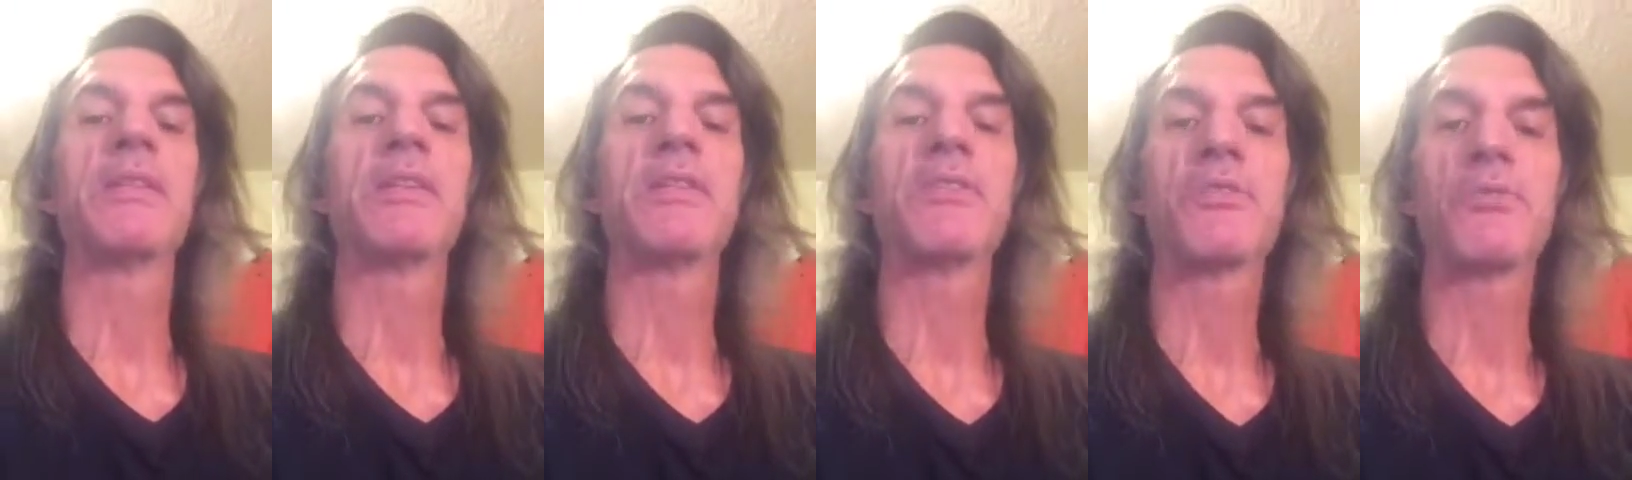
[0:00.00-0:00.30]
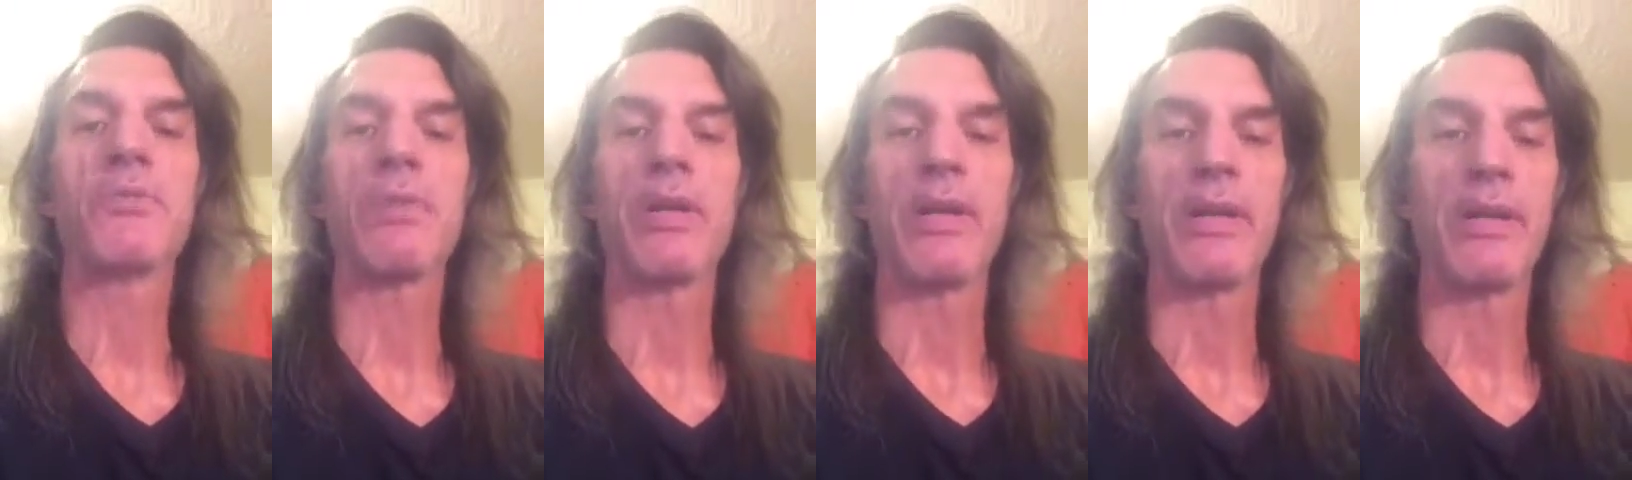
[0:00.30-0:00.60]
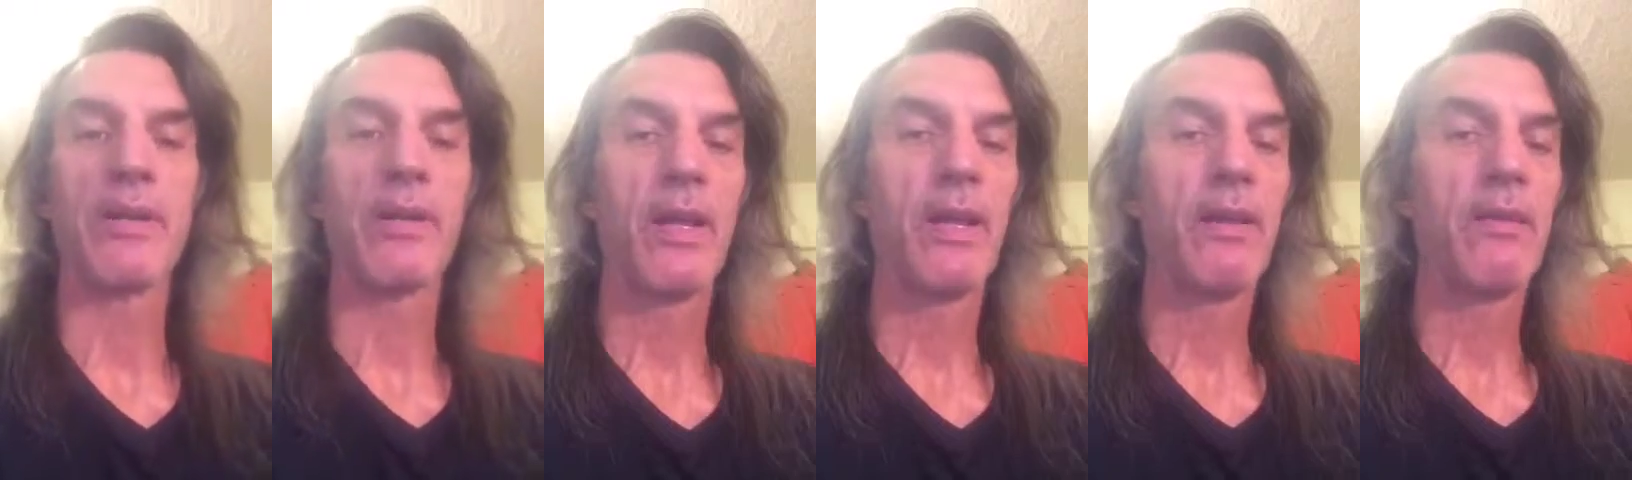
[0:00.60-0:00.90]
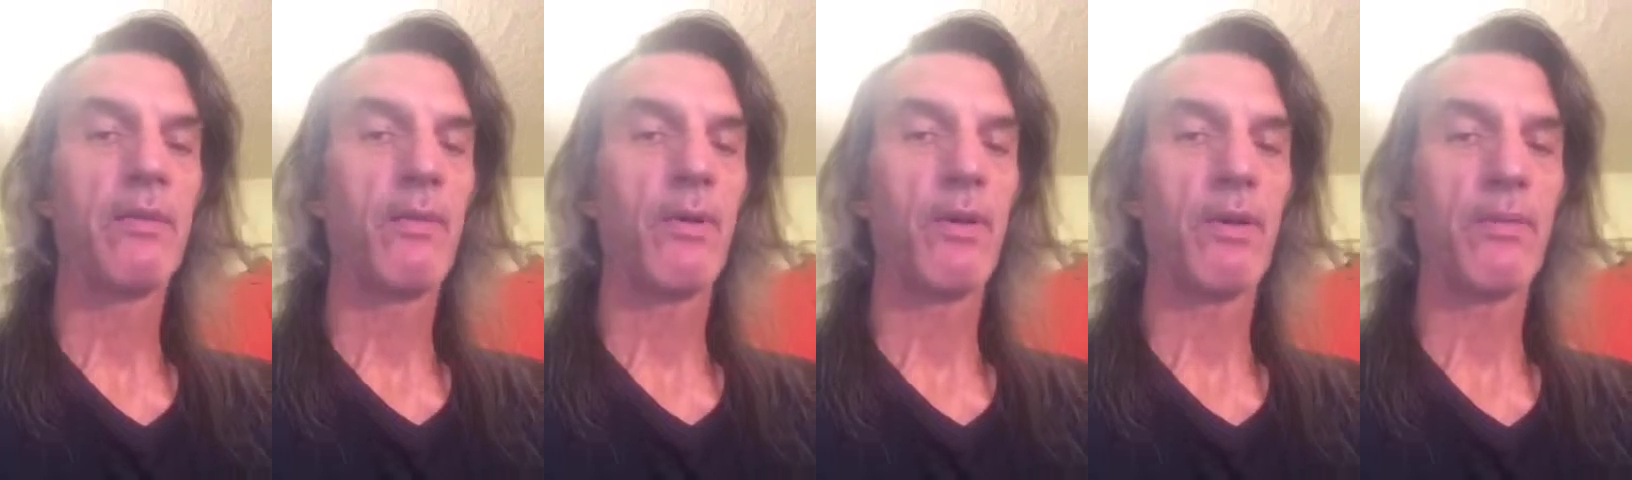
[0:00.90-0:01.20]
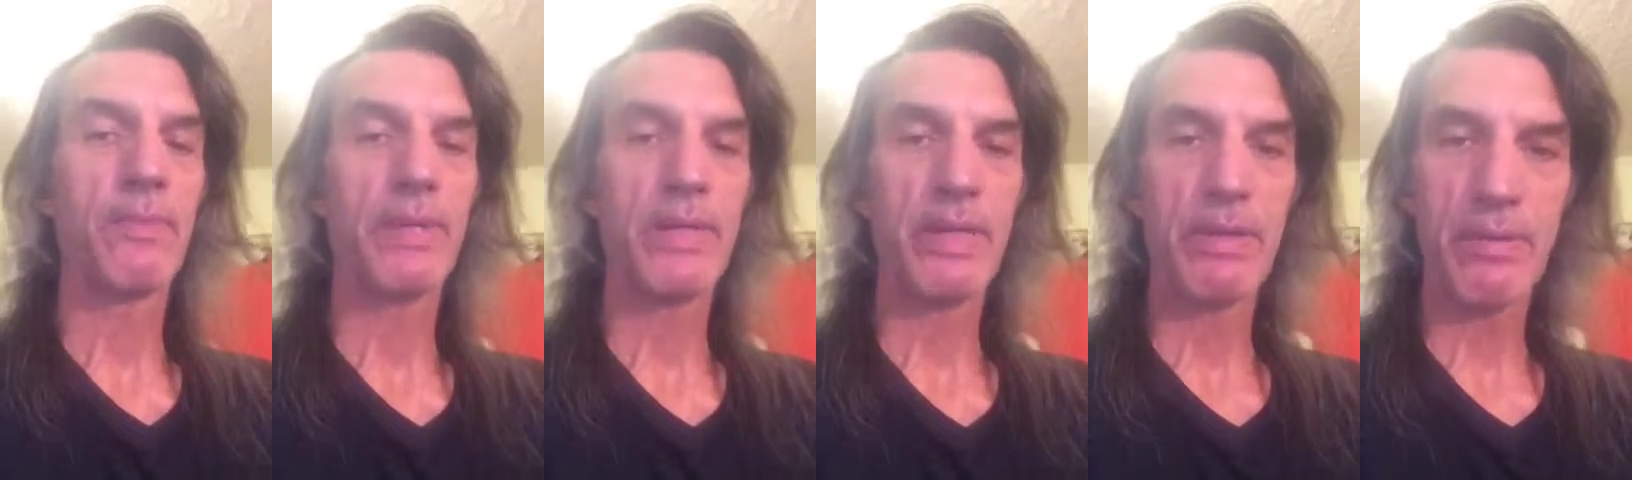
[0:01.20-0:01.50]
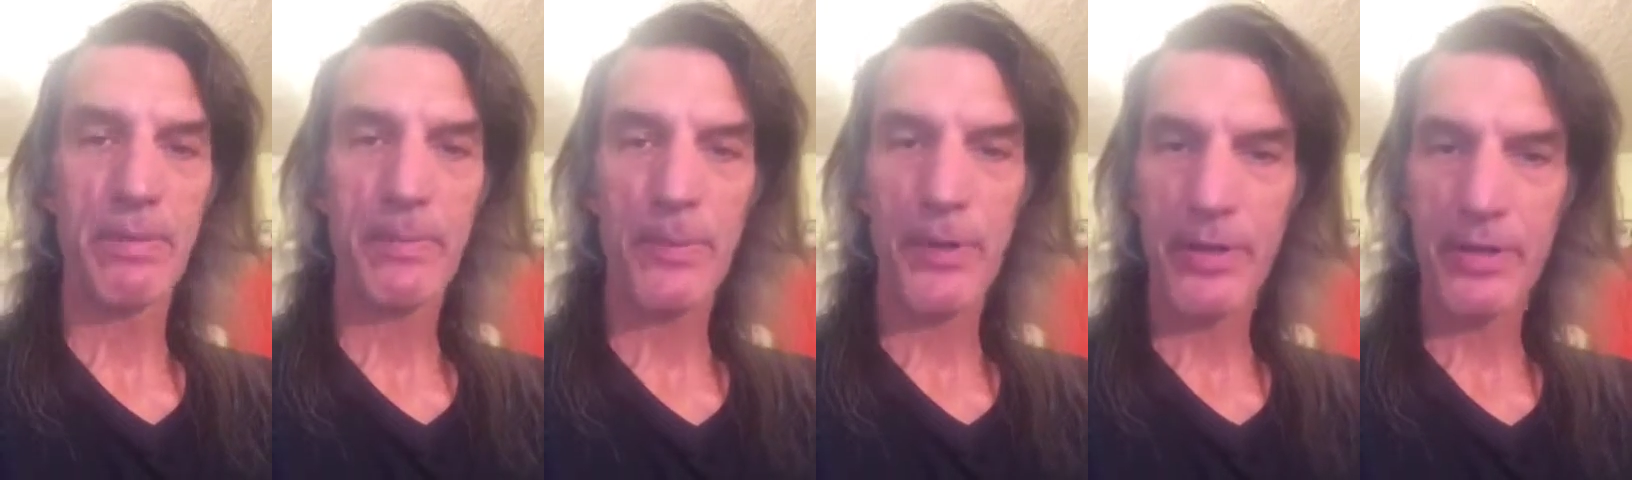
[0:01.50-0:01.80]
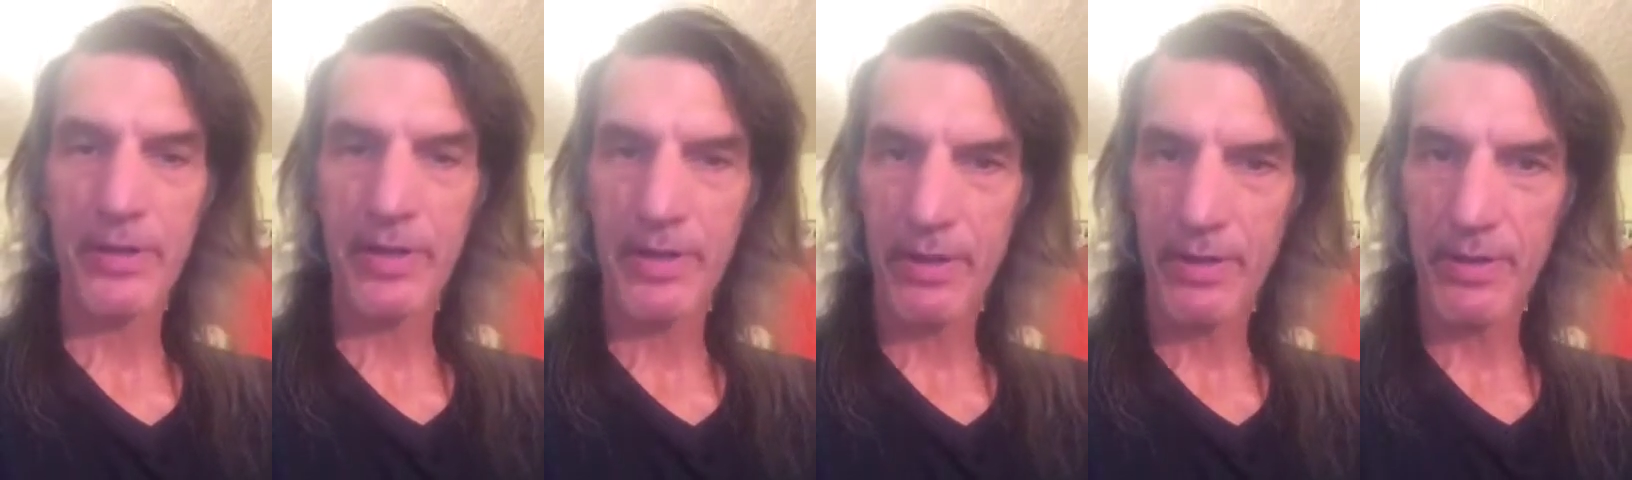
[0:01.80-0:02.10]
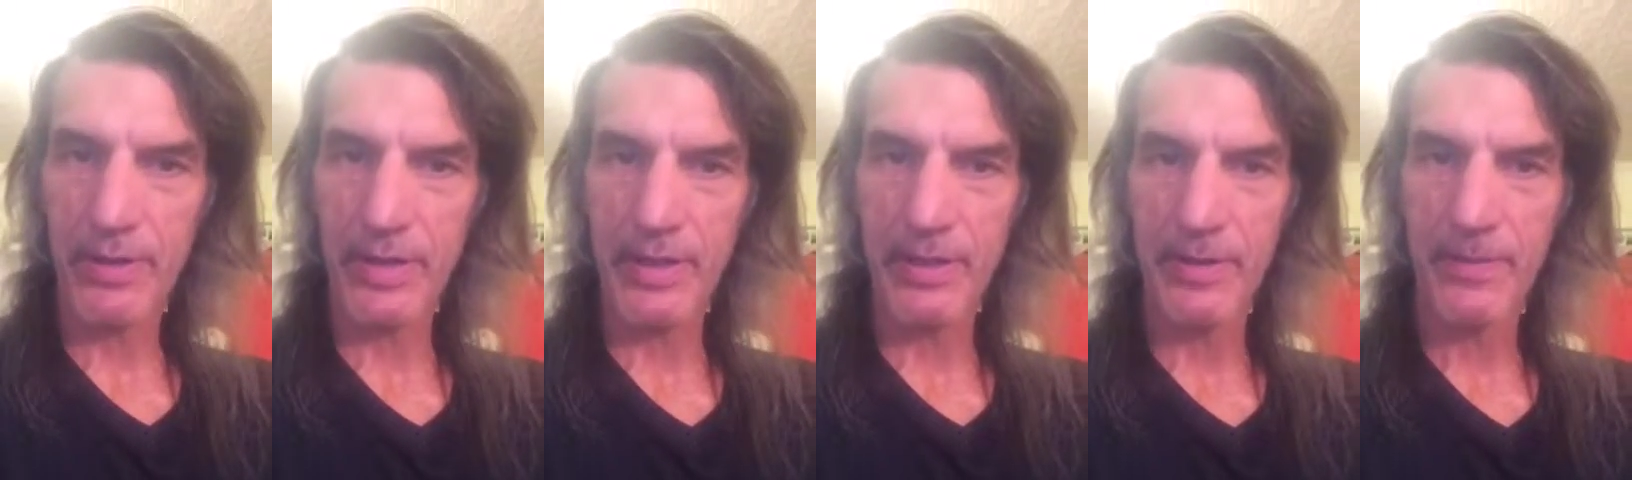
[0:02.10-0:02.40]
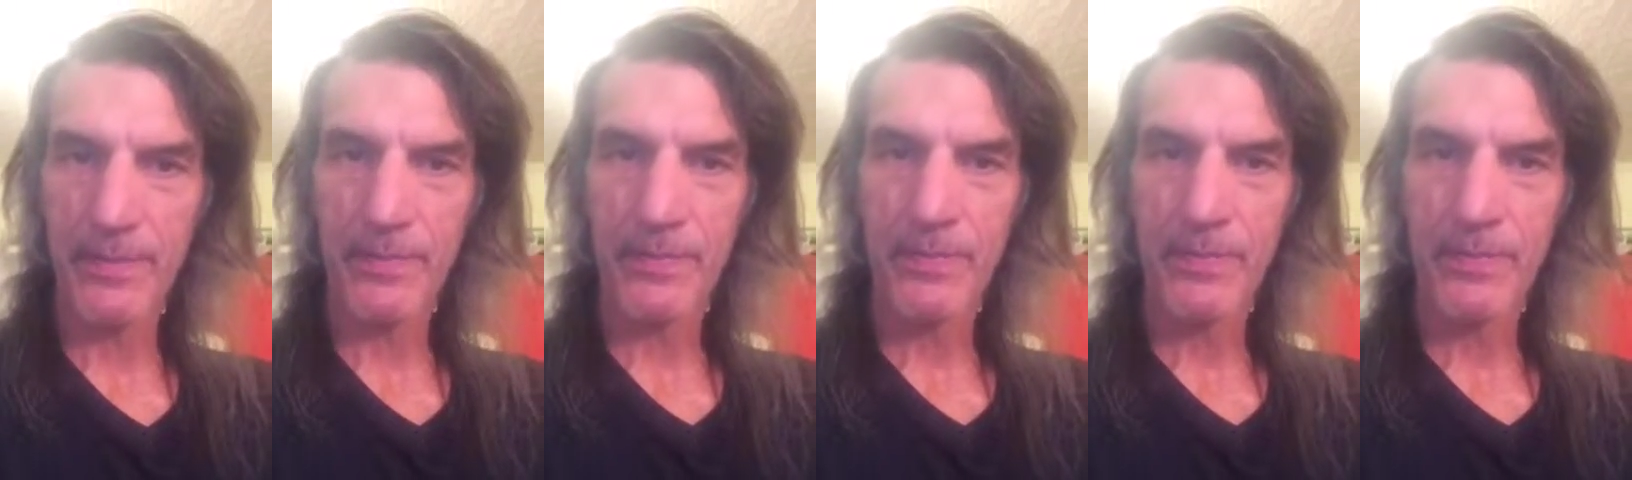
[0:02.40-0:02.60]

this drug or when you were party hardy.